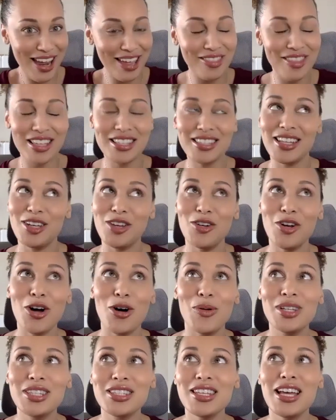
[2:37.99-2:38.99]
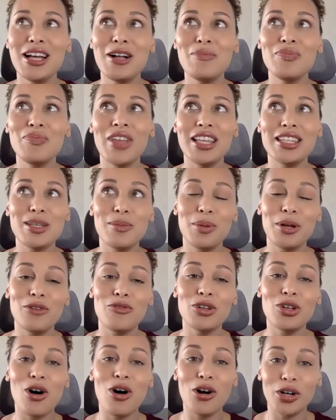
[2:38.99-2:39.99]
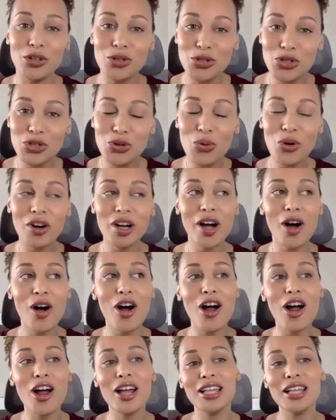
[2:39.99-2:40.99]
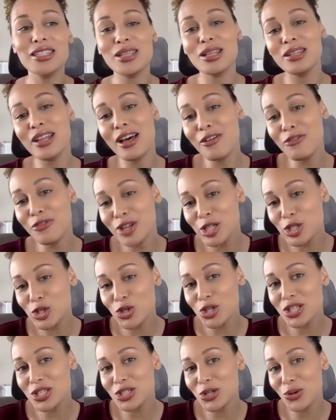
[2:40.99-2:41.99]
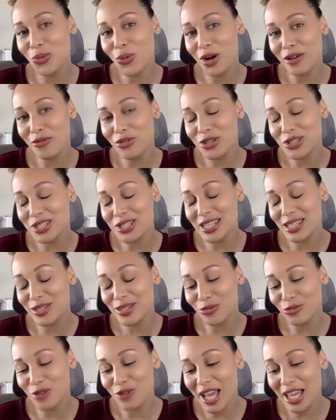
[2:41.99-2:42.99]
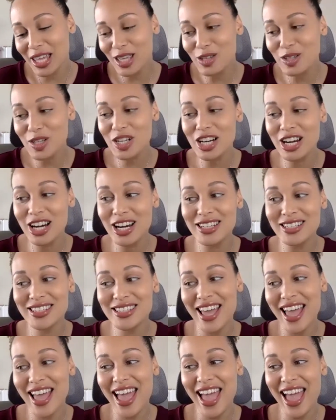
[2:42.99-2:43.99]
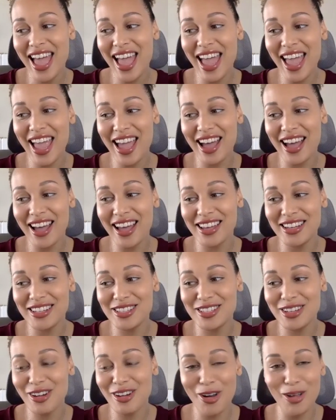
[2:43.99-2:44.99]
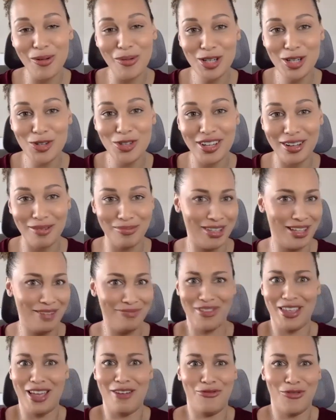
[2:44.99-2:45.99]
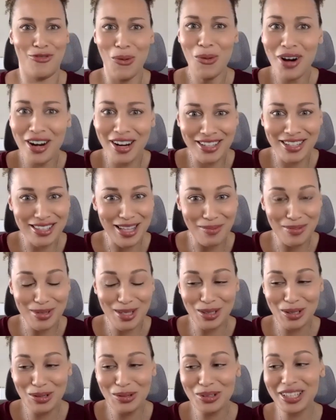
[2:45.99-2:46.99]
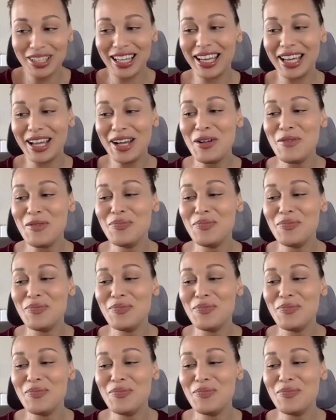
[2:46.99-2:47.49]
And they said, you know, it's a bit of a longer story arc. It's a love interest to one of the season regulars. And are you interested? Of course, absolutely.